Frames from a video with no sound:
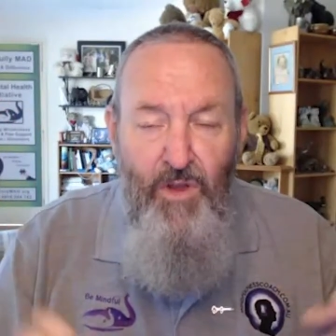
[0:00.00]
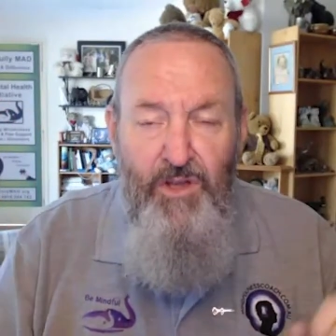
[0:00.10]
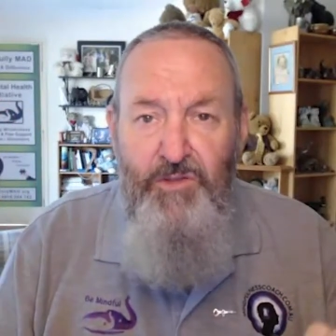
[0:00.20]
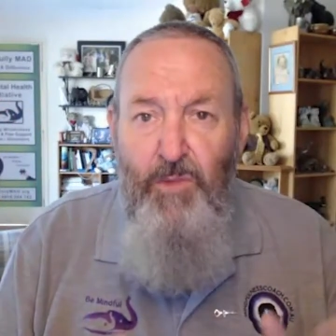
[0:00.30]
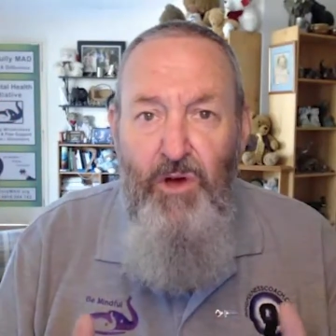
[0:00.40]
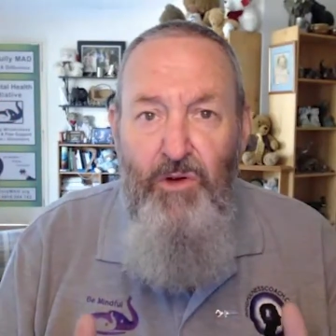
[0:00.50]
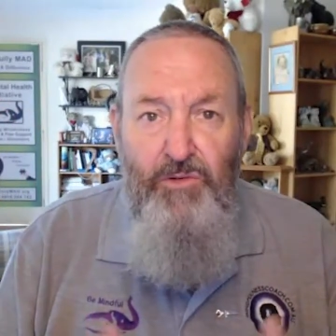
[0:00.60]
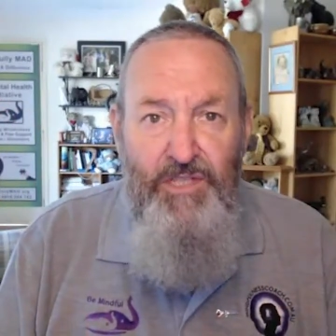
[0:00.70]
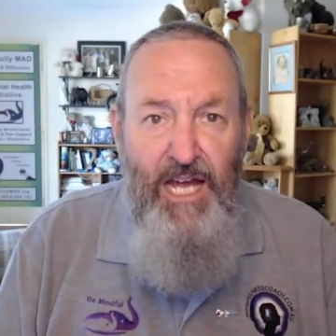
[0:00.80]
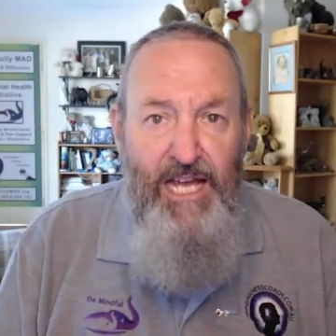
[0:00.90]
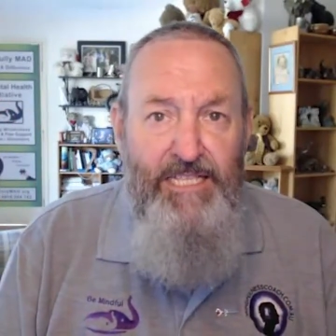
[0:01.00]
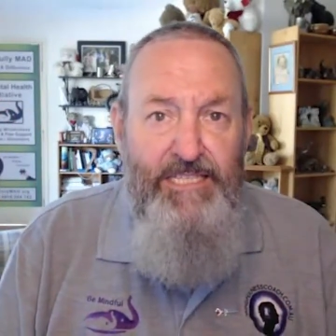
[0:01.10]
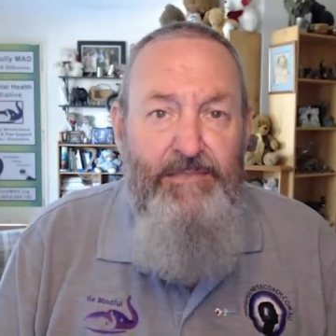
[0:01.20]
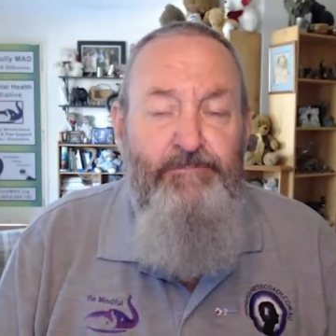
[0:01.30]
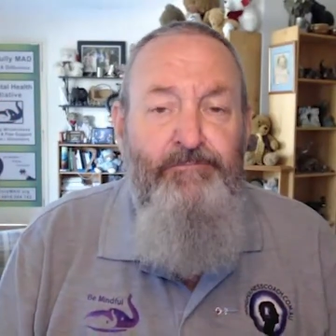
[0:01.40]
smell,
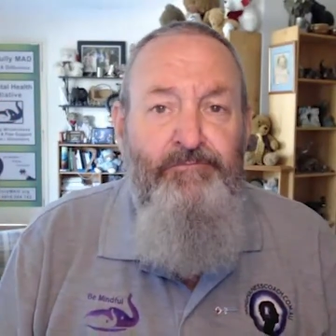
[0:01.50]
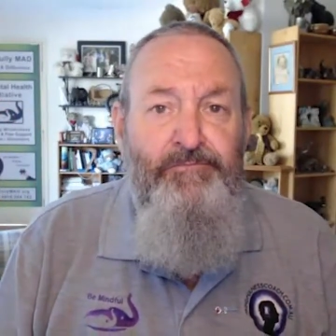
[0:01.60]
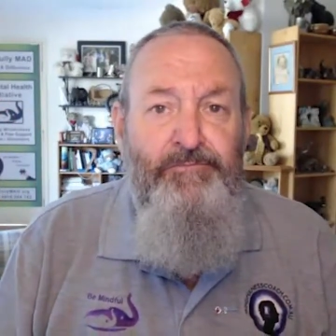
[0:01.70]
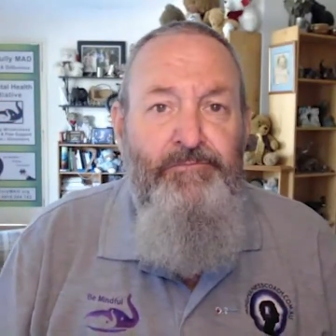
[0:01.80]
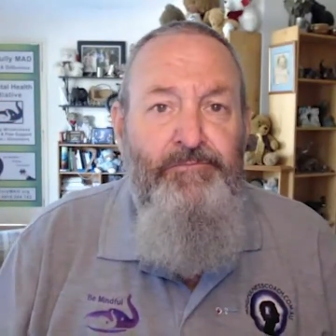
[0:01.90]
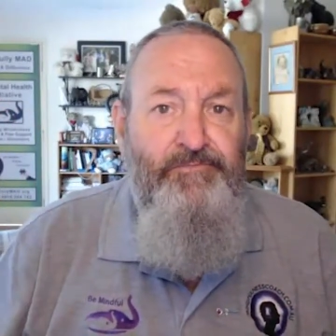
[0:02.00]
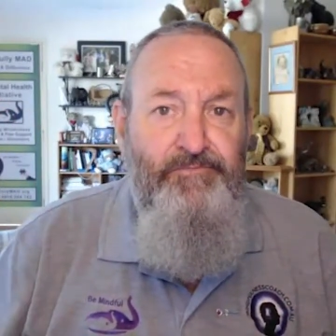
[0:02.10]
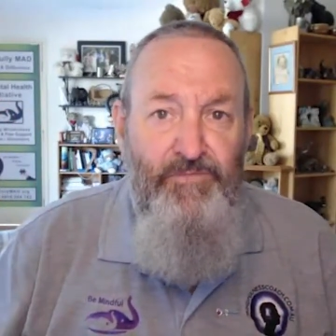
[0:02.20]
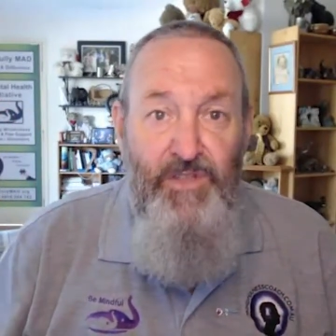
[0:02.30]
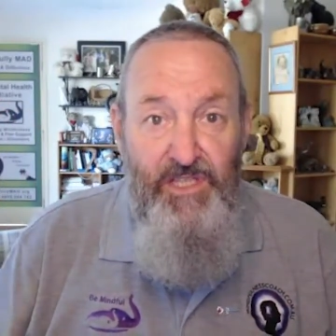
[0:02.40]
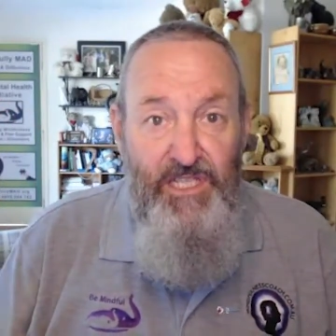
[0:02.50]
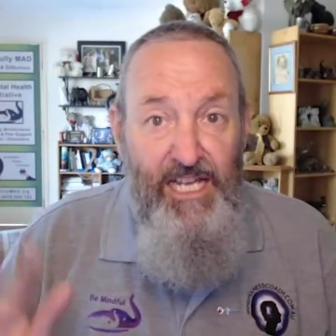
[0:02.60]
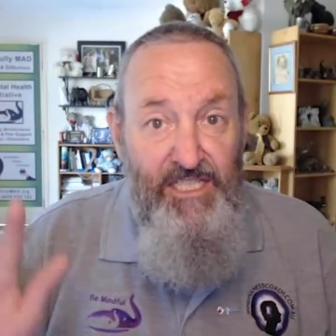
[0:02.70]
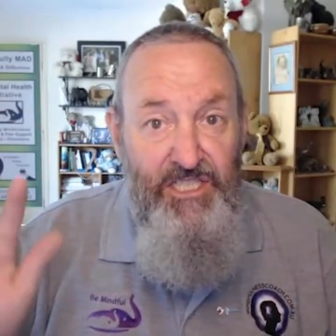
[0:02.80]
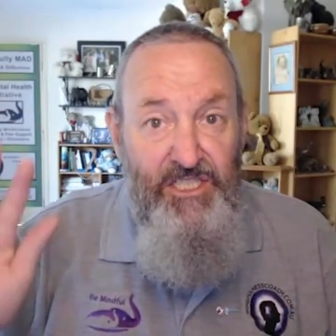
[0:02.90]
taste,
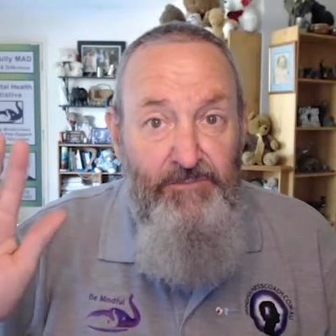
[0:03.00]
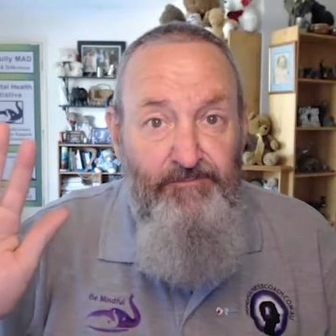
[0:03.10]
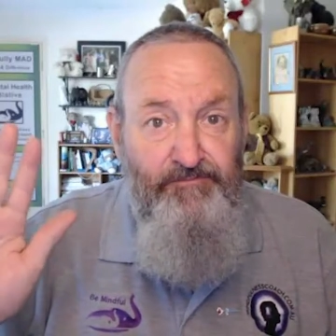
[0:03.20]
touch.